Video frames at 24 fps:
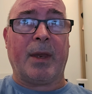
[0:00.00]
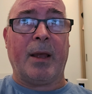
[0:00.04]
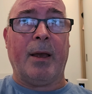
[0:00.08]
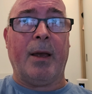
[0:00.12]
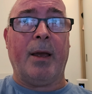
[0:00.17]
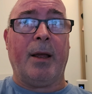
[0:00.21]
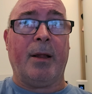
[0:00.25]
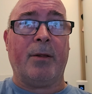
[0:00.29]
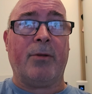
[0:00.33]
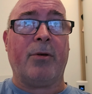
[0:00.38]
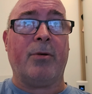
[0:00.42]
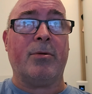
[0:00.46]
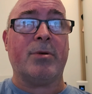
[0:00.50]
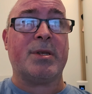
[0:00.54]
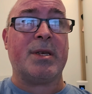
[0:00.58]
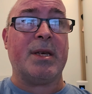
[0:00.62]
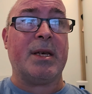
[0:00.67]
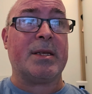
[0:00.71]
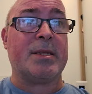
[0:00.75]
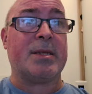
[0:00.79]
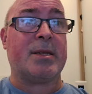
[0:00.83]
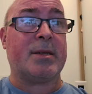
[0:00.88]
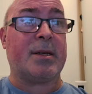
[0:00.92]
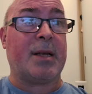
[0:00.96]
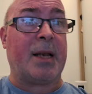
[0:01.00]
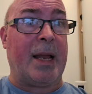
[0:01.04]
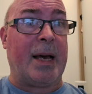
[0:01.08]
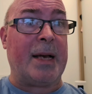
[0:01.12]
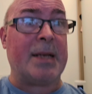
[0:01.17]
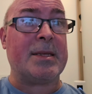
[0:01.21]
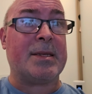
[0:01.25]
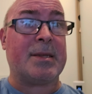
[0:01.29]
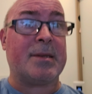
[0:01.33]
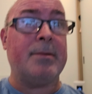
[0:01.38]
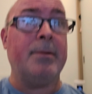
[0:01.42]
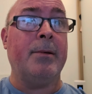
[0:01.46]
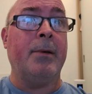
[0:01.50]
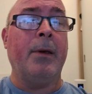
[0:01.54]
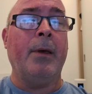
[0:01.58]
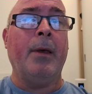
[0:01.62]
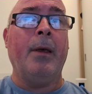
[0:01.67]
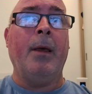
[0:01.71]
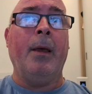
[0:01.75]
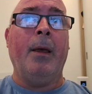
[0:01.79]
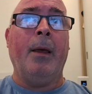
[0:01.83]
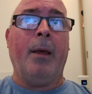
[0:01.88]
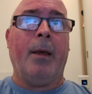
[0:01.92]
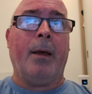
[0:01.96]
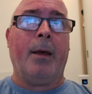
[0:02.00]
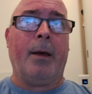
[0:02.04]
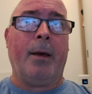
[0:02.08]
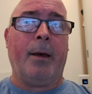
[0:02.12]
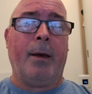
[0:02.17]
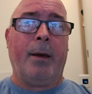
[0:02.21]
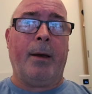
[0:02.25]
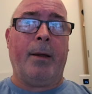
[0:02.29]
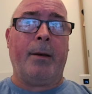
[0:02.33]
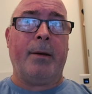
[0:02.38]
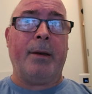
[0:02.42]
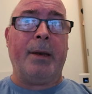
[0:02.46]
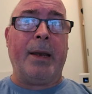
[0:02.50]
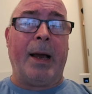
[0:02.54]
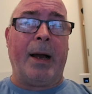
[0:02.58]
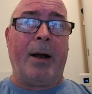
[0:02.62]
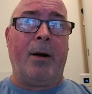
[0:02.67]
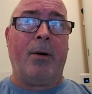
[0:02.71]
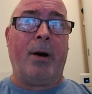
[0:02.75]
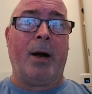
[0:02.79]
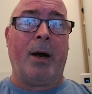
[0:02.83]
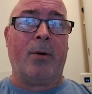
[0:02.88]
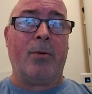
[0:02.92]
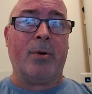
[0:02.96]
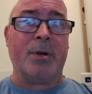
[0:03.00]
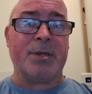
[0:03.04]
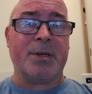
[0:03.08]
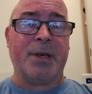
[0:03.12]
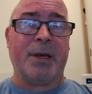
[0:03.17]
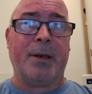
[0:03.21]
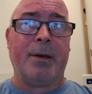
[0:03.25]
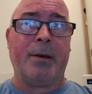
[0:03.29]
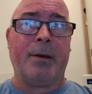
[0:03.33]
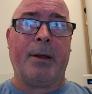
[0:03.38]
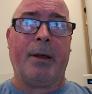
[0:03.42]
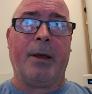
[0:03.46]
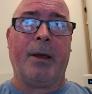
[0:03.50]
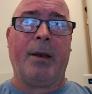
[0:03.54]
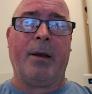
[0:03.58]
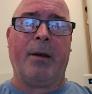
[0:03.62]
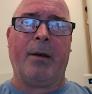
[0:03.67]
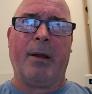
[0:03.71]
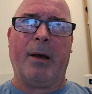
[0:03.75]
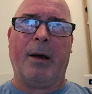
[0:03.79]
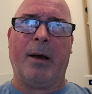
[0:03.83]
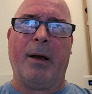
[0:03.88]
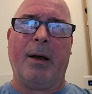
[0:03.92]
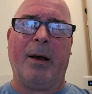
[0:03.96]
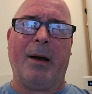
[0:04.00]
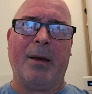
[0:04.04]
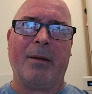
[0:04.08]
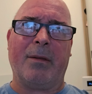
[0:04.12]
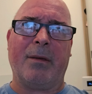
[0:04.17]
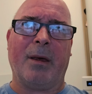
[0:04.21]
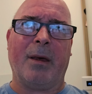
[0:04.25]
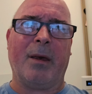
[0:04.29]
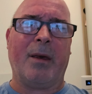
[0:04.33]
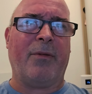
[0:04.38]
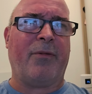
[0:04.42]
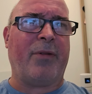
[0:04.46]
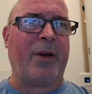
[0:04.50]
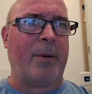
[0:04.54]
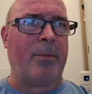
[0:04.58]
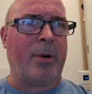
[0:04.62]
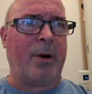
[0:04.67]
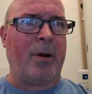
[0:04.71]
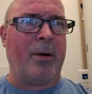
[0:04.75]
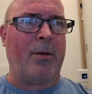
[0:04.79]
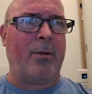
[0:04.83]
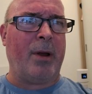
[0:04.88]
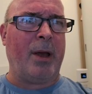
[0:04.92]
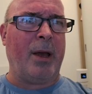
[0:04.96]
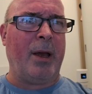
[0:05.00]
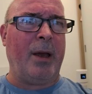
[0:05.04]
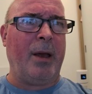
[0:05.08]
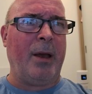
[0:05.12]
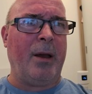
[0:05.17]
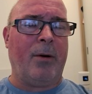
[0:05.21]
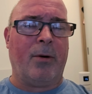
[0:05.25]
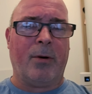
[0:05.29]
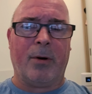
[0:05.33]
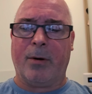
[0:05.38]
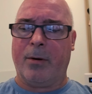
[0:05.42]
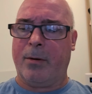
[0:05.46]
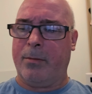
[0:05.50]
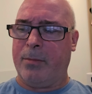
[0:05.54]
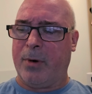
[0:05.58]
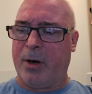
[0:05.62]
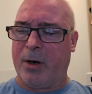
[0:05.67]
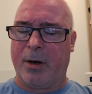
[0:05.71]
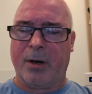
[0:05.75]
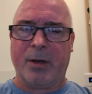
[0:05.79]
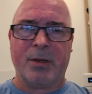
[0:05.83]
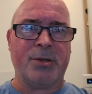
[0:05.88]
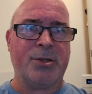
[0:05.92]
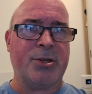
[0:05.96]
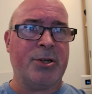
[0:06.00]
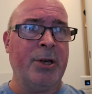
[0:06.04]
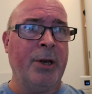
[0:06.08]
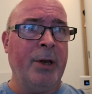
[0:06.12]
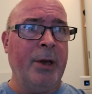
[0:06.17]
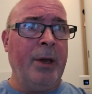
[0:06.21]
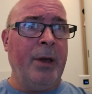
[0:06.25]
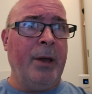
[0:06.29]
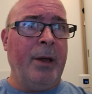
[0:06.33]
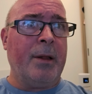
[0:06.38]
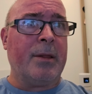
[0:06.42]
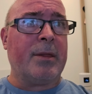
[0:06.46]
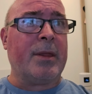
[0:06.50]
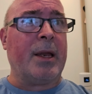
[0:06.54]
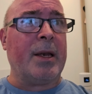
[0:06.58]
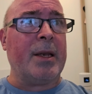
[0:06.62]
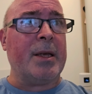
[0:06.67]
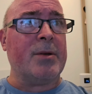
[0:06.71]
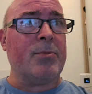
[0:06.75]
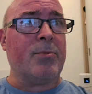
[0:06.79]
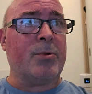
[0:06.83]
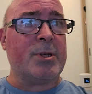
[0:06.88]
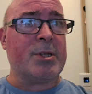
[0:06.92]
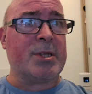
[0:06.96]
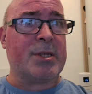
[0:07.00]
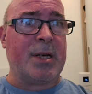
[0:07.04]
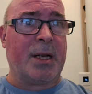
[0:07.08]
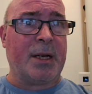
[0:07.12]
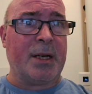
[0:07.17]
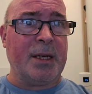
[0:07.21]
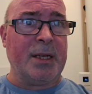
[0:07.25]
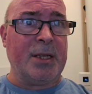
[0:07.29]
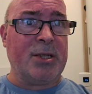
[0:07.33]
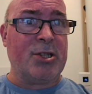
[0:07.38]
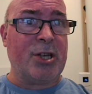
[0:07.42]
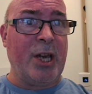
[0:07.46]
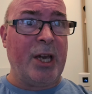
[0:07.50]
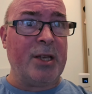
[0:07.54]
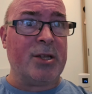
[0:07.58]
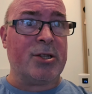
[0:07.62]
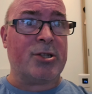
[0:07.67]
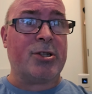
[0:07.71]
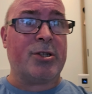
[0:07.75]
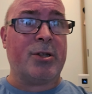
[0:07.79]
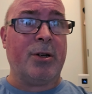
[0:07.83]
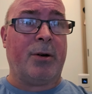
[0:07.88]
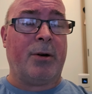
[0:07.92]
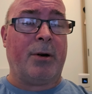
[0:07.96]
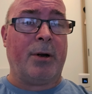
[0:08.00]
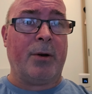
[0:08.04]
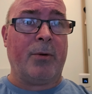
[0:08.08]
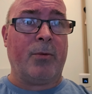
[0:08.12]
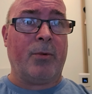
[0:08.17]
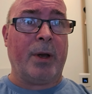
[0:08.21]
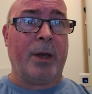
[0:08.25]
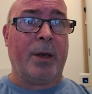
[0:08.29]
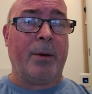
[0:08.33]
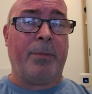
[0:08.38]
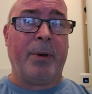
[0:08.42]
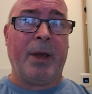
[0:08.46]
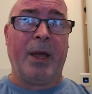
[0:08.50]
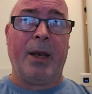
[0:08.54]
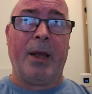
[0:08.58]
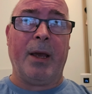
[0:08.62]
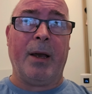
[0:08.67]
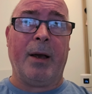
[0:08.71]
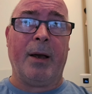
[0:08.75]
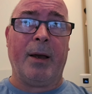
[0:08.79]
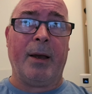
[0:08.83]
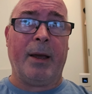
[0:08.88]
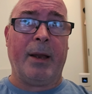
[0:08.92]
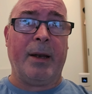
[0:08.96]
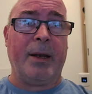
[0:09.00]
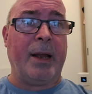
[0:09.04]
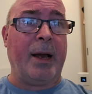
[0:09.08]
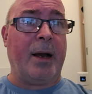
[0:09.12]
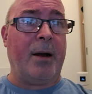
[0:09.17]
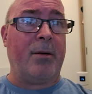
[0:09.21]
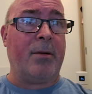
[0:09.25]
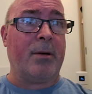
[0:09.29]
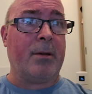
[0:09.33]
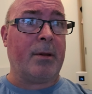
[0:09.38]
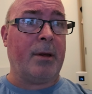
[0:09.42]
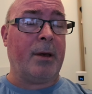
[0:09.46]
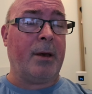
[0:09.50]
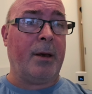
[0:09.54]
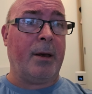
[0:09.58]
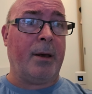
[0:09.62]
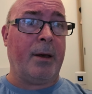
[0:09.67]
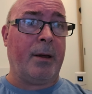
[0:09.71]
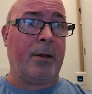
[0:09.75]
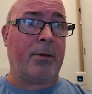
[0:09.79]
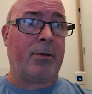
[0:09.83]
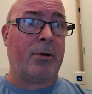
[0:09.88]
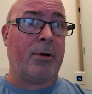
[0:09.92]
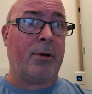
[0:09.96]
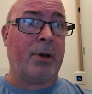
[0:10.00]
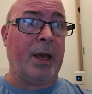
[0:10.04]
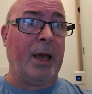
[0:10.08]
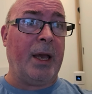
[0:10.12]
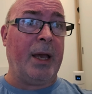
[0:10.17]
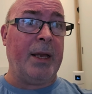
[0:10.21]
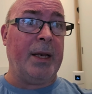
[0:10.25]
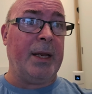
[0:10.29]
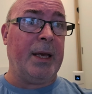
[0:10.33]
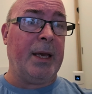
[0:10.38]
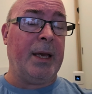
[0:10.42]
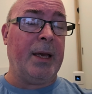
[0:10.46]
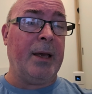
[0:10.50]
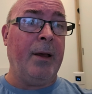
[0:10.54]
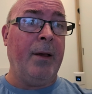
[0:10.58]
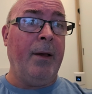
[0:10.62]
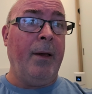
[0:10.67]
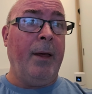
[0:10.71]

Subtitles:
enthusiast class. Now I was in I think February or March. Then it was suddenly changed on Wikipedia, and now 3080,